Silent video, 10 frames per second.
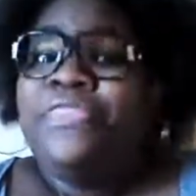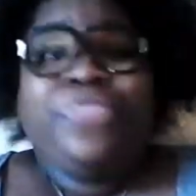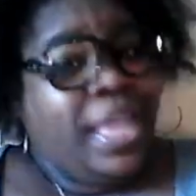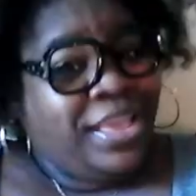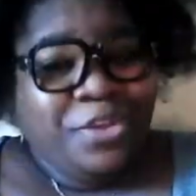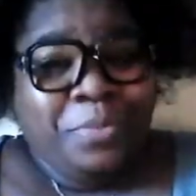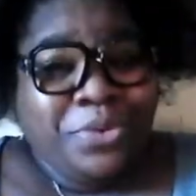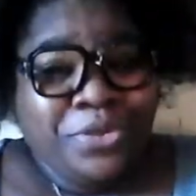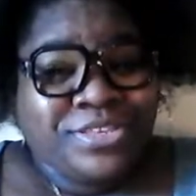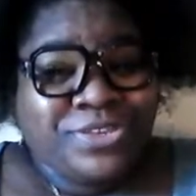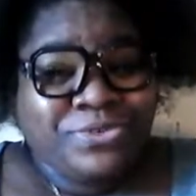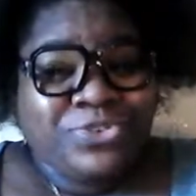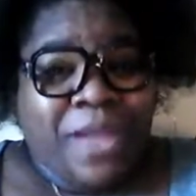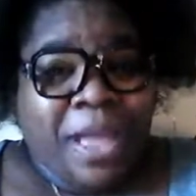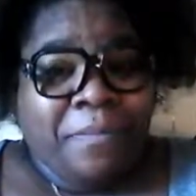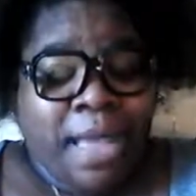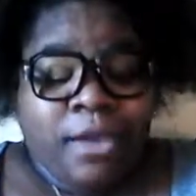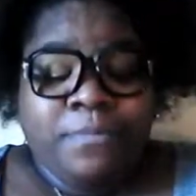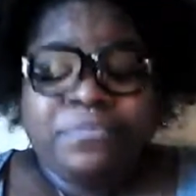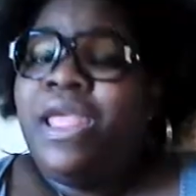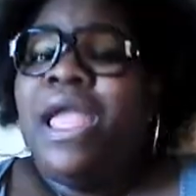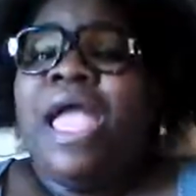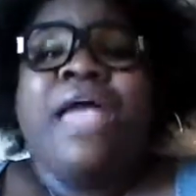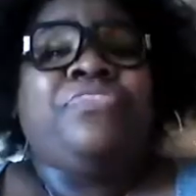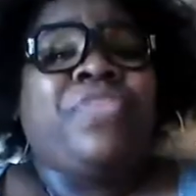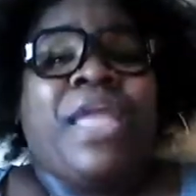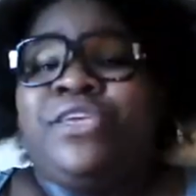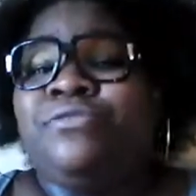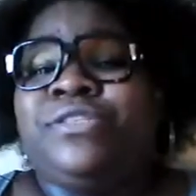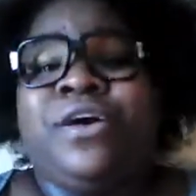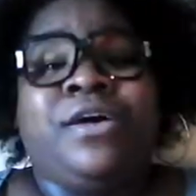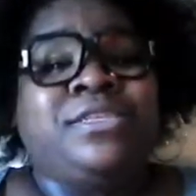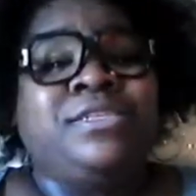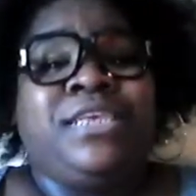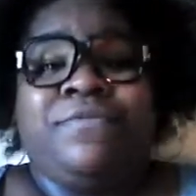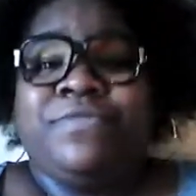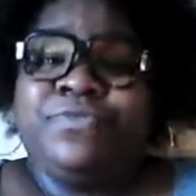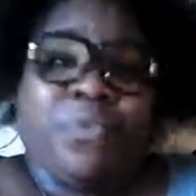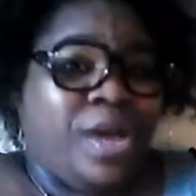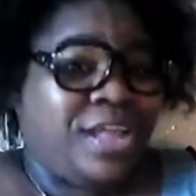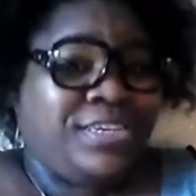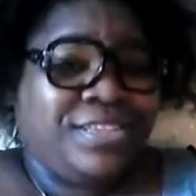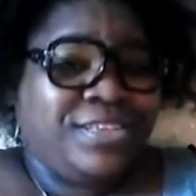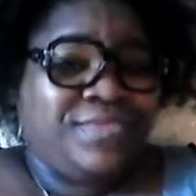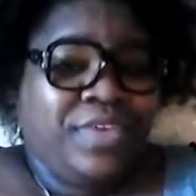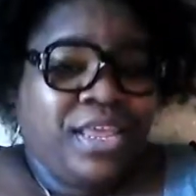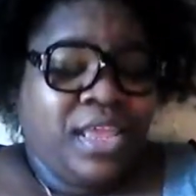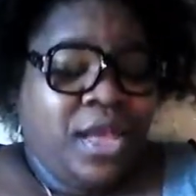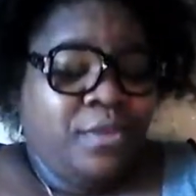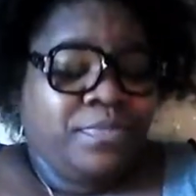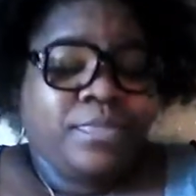Thank you, Beauty School Dropout. And thank you, Dawns and Divas, for watching this video.